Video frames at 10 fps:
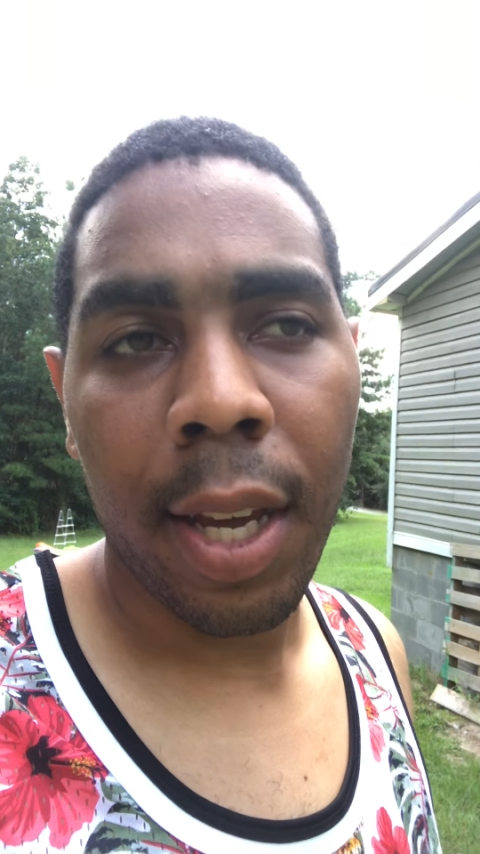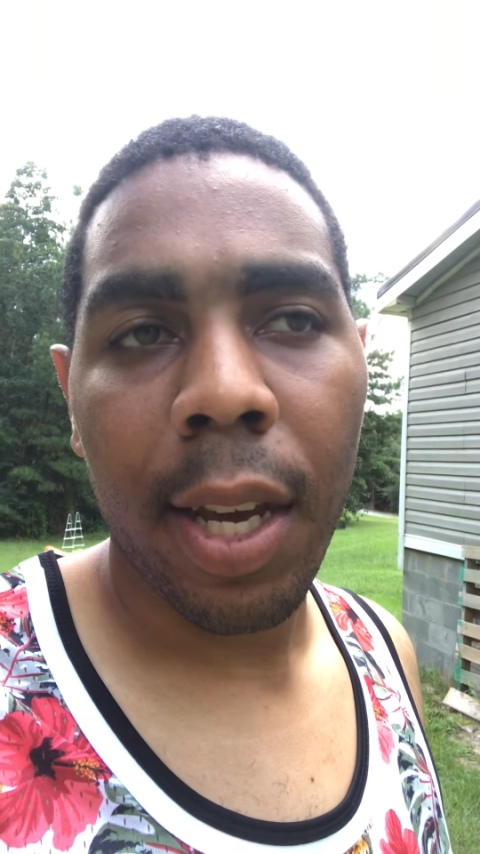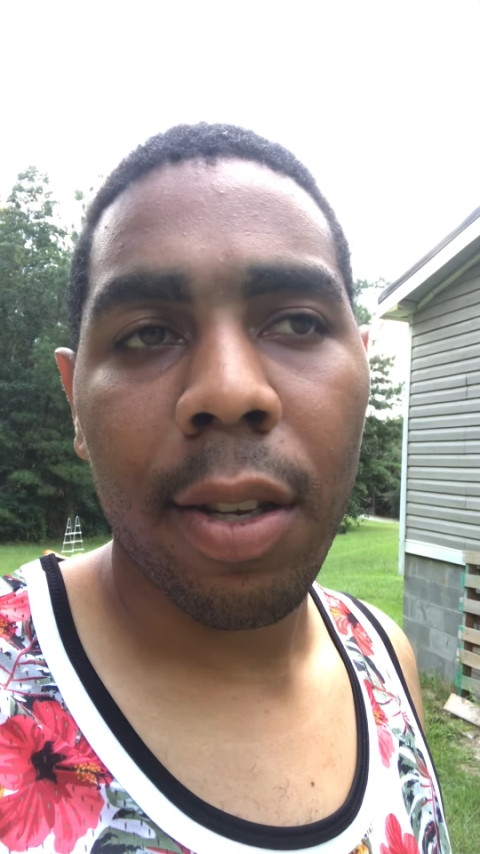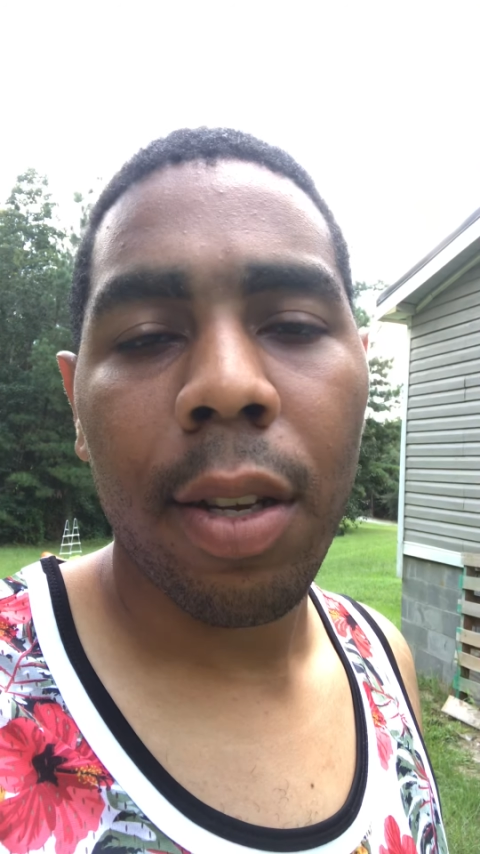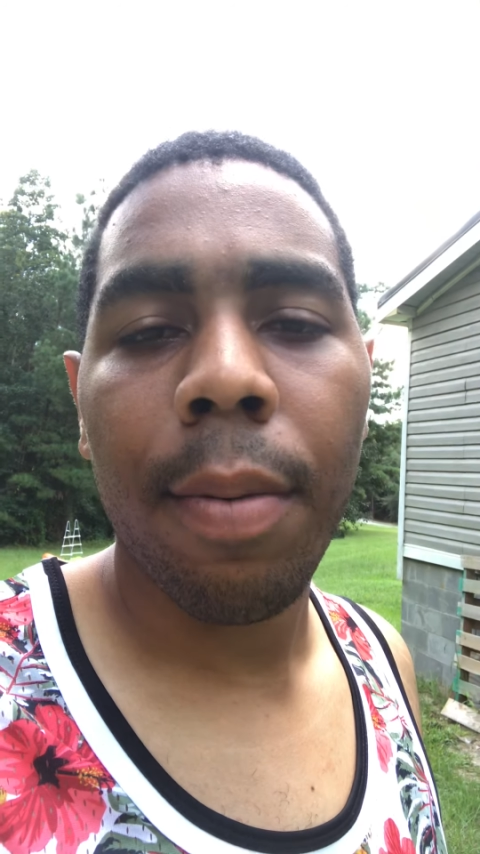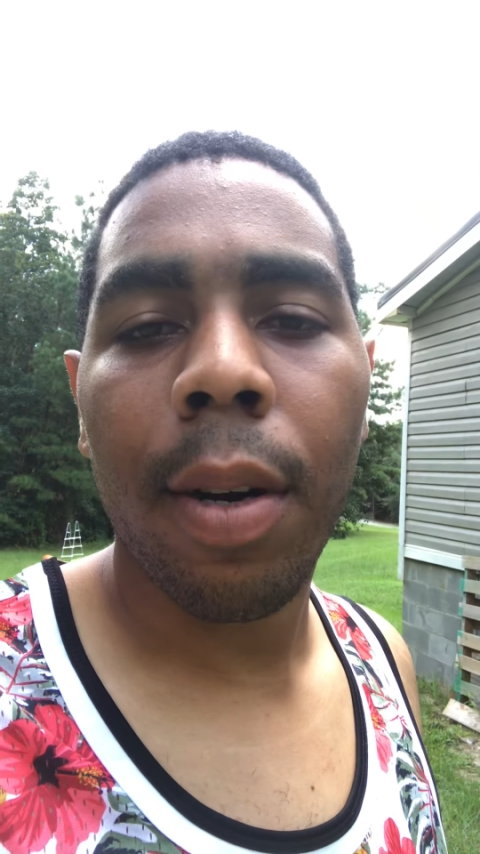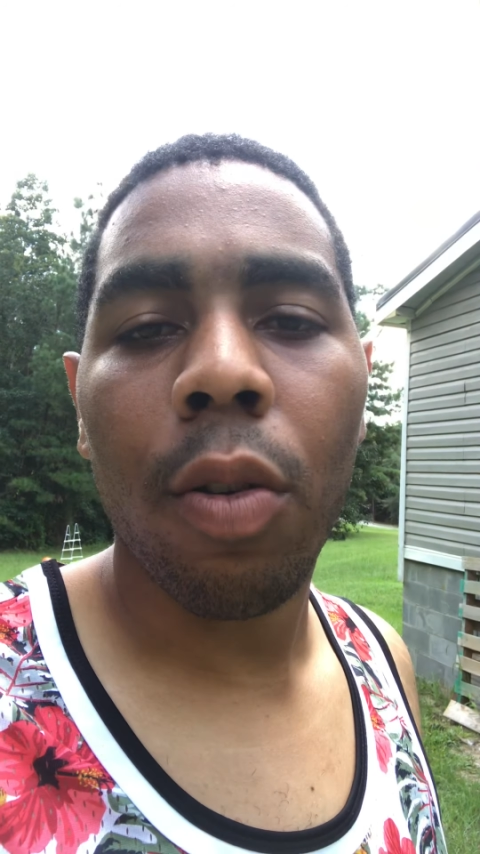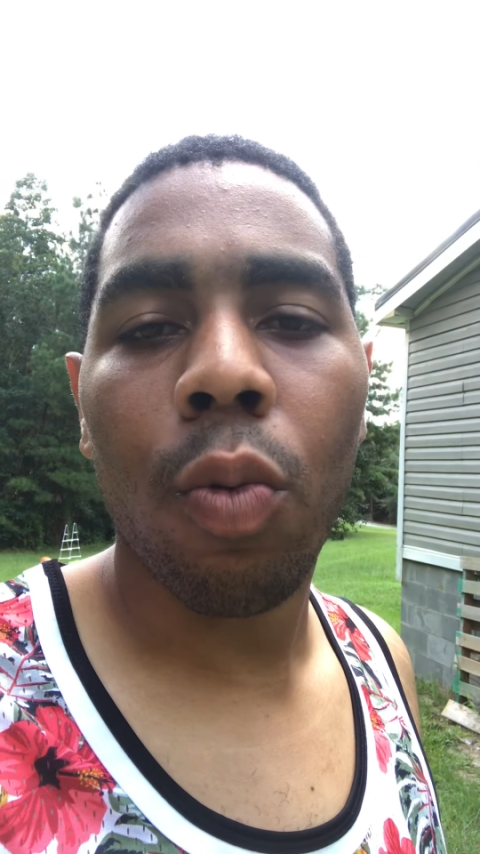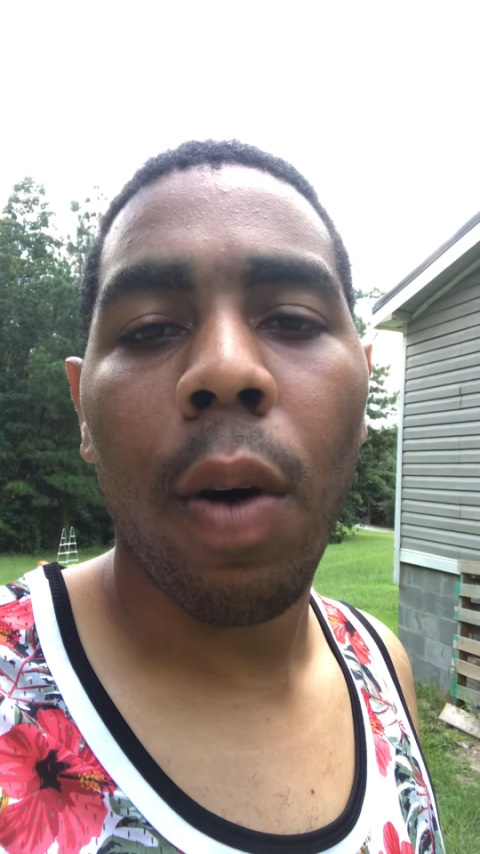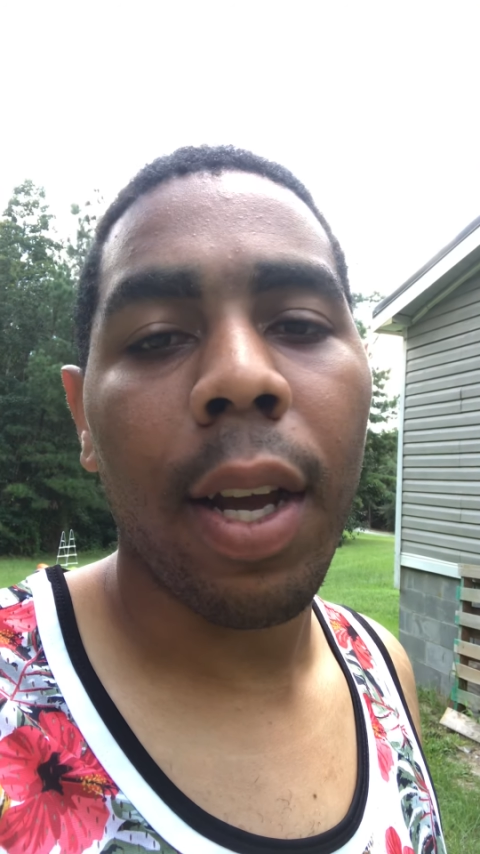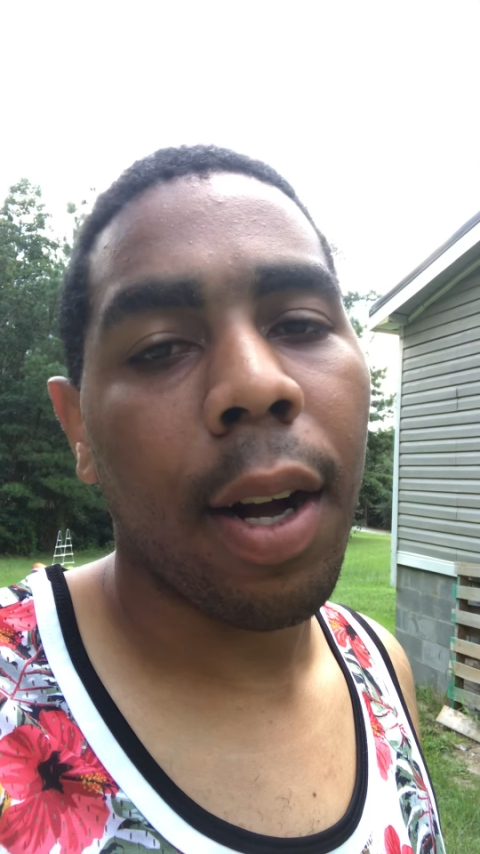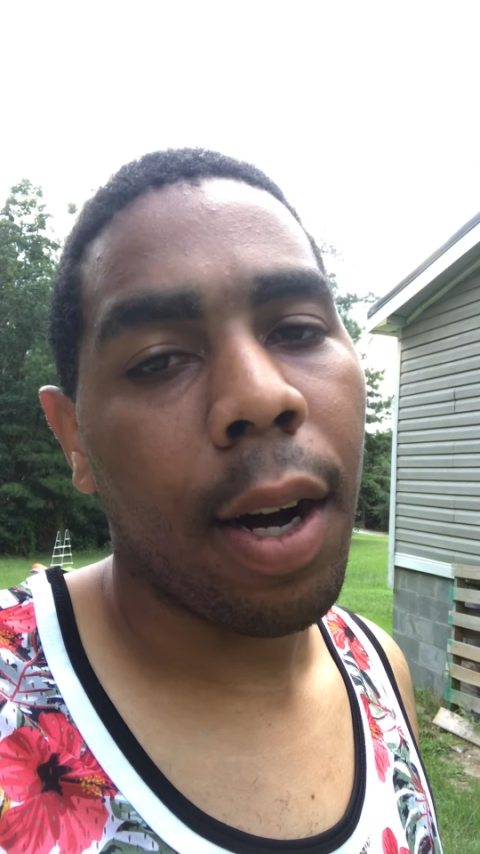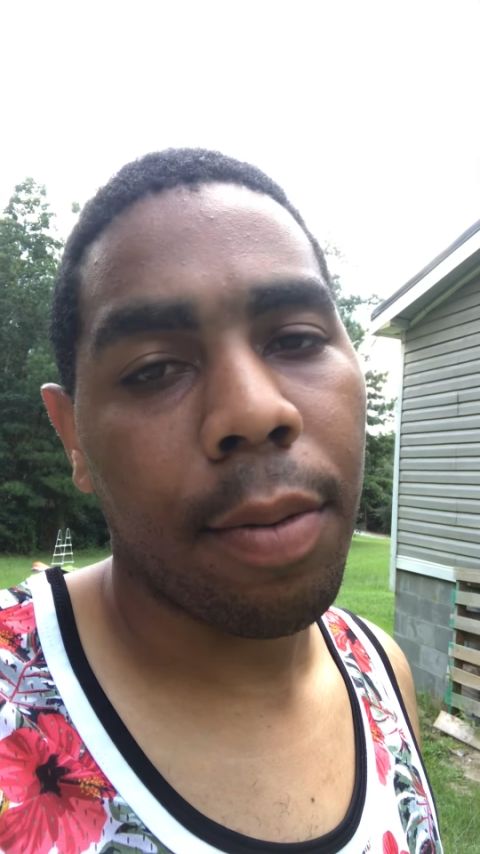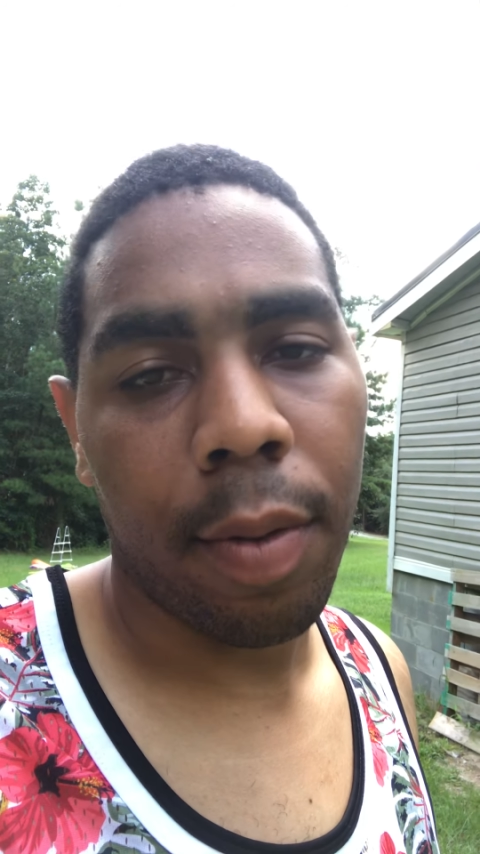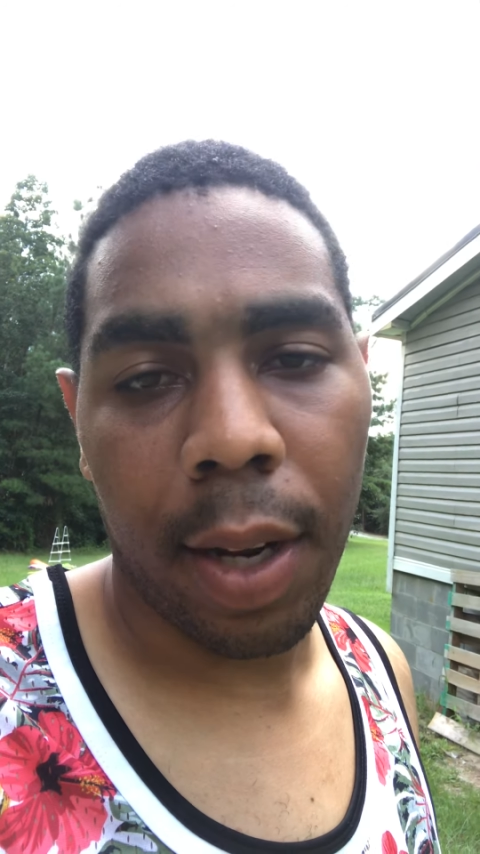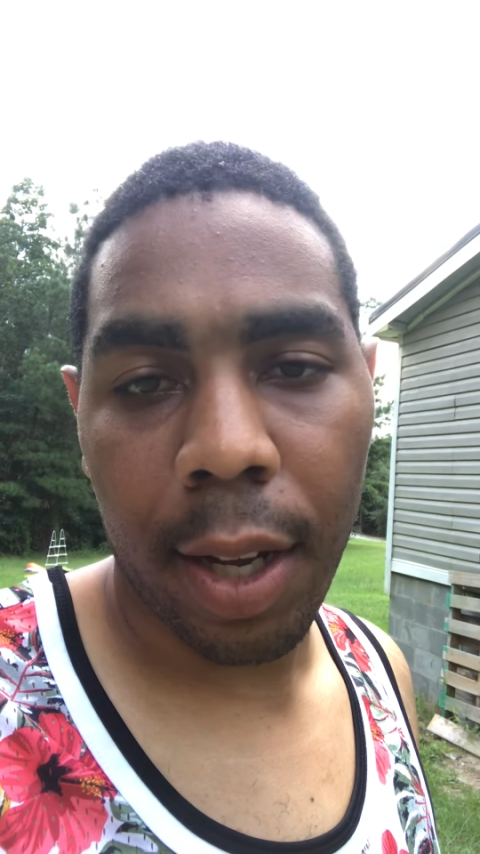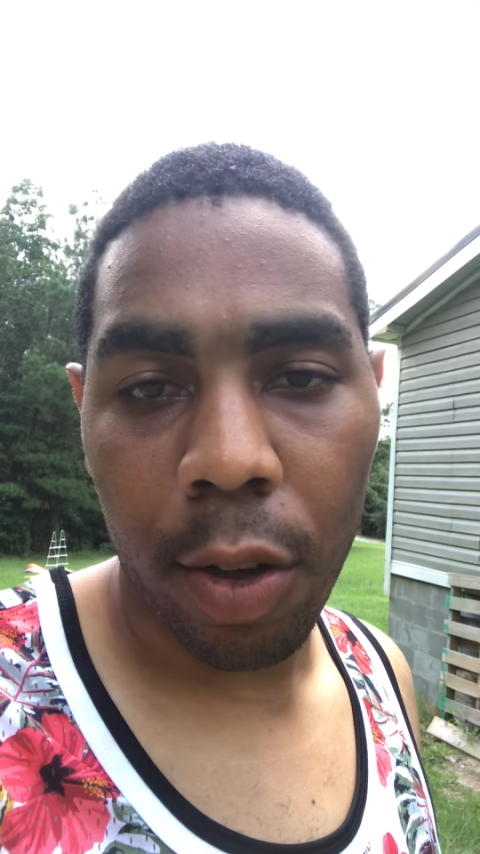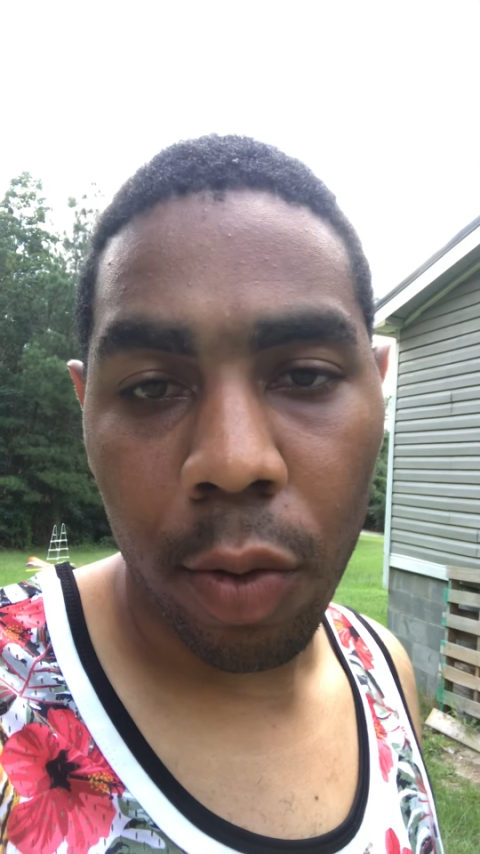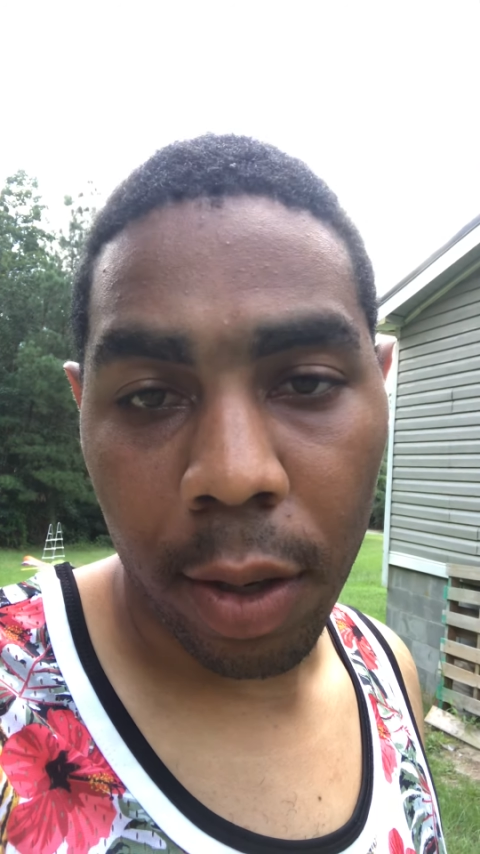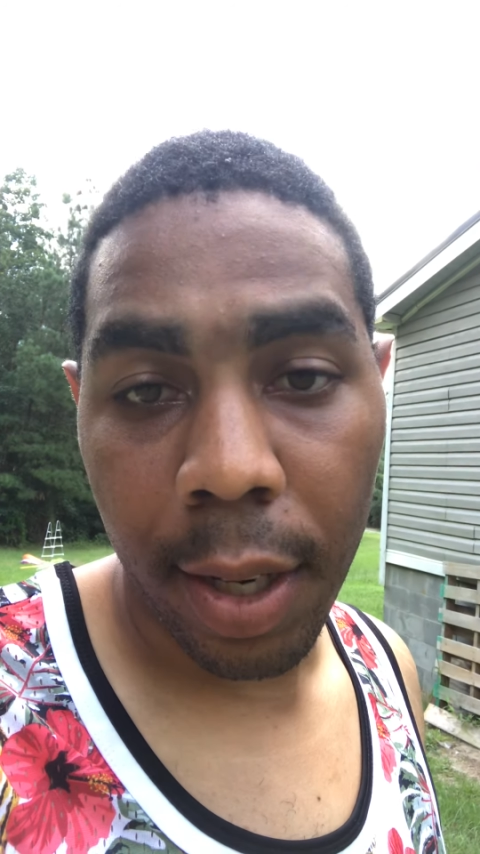And some of those white cops are not
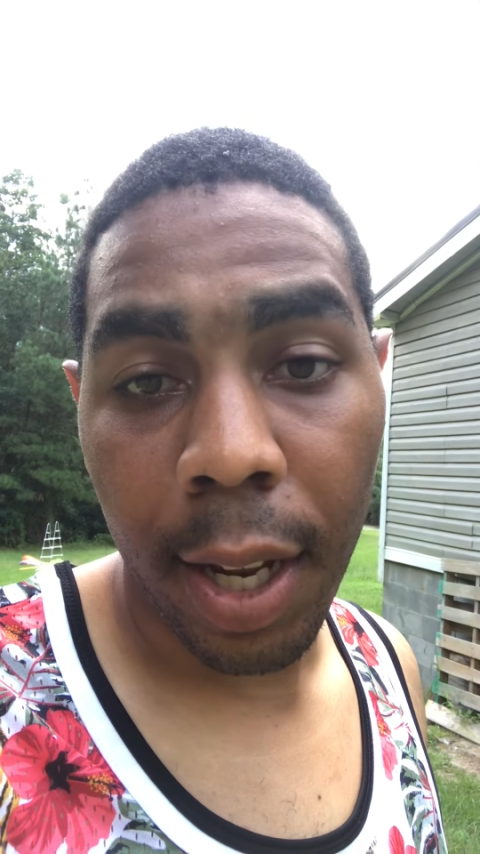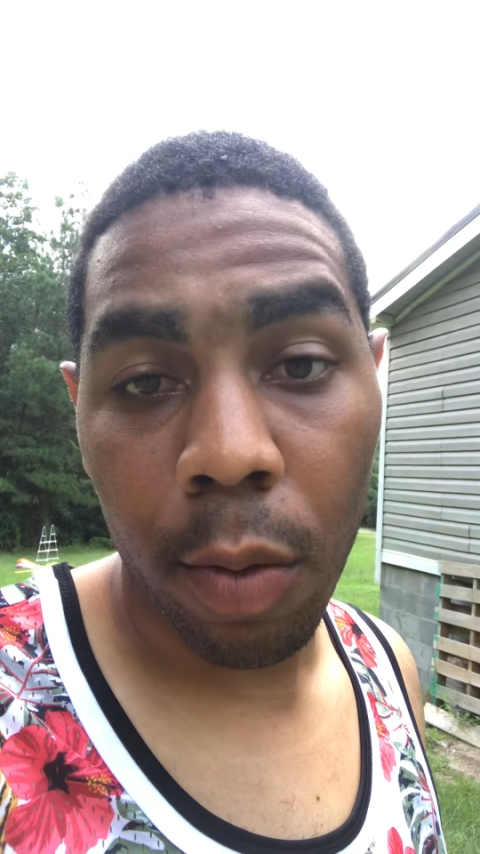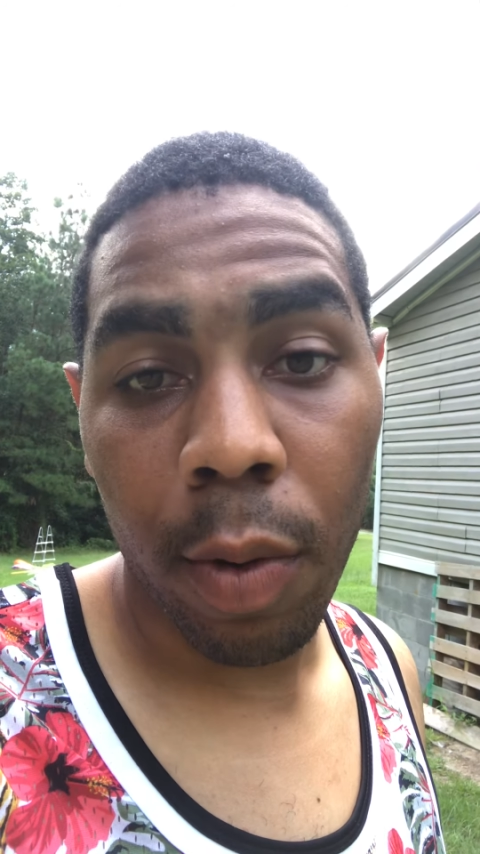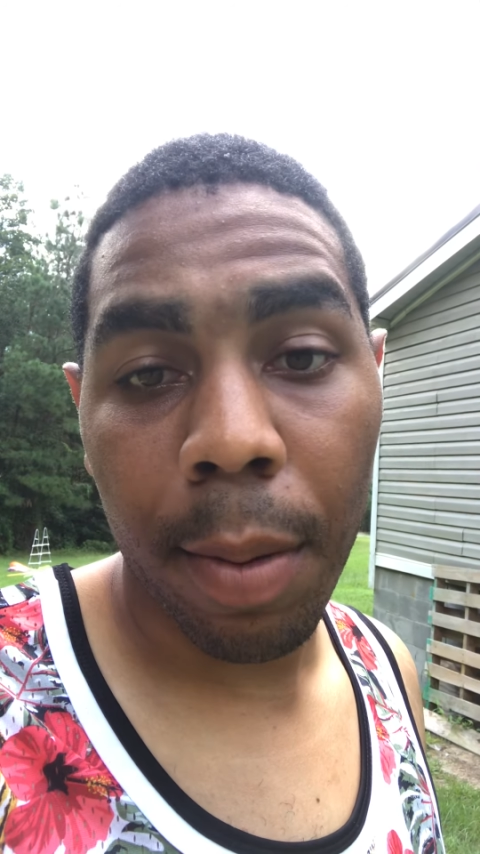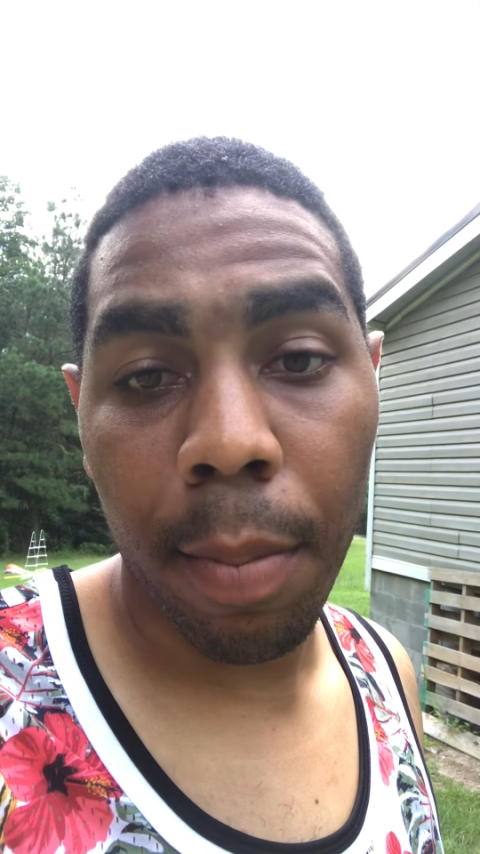used to dealing with